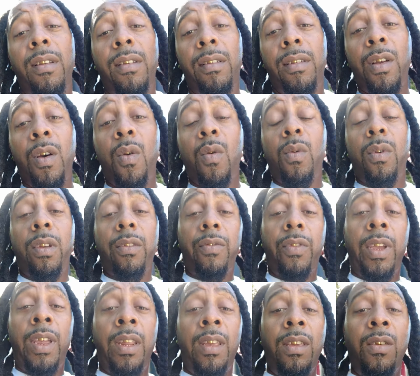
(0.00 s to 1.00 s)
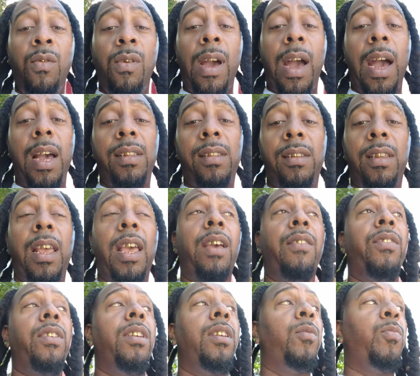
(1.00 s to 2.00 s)
So if any of you guys is
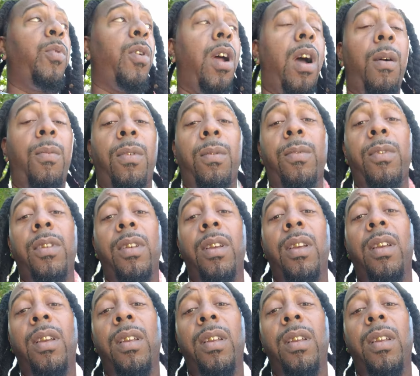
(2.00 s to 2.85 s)
having these problems,